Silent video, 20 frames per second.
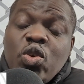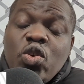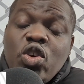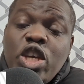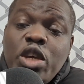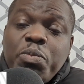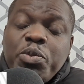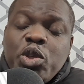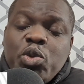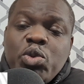
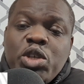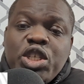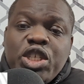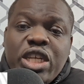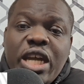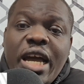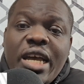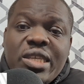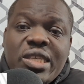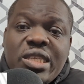
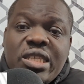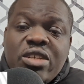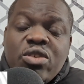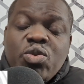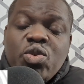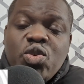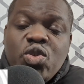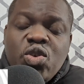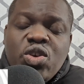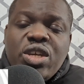Ipswich are
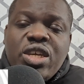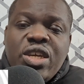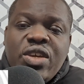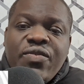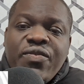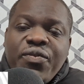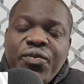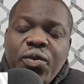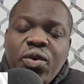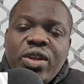still
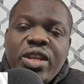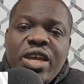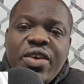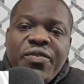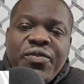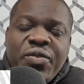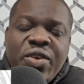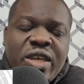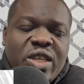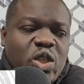looking for their
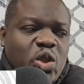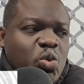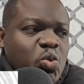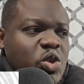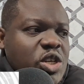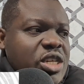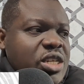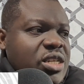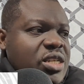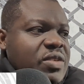first
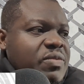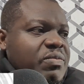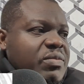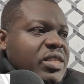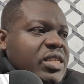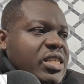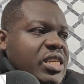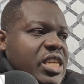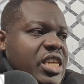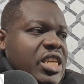win
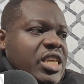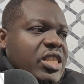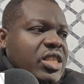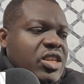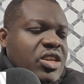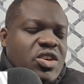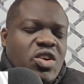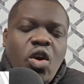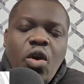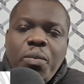in
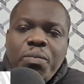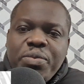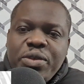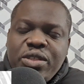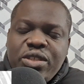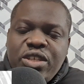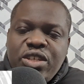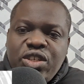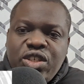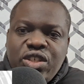the
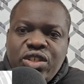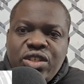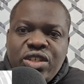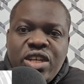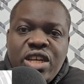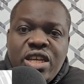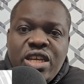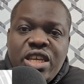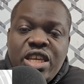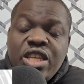competition
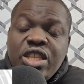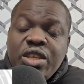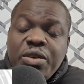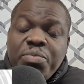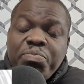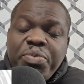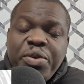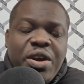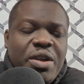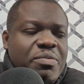in the
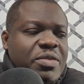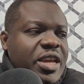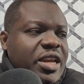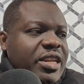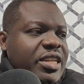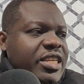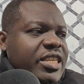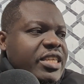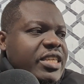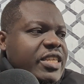Premier
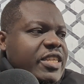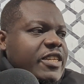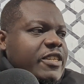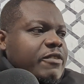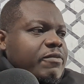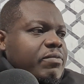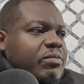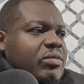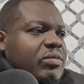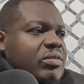League.
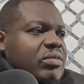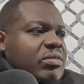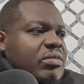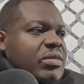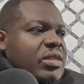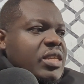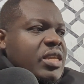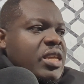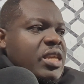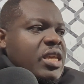
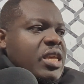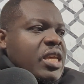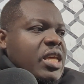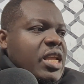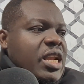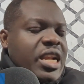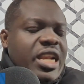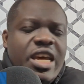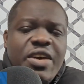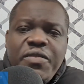
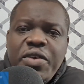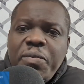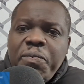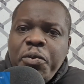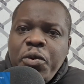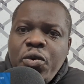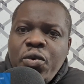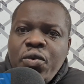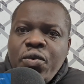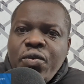
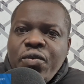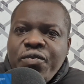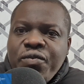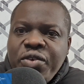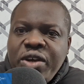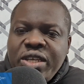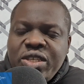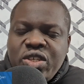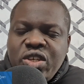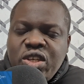Liverpool
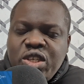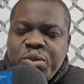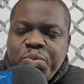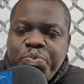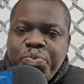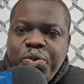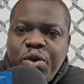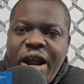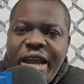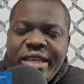versus
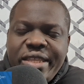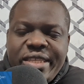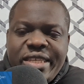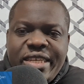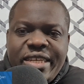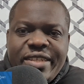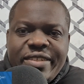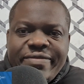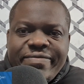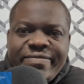
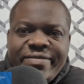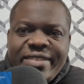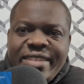Brighton.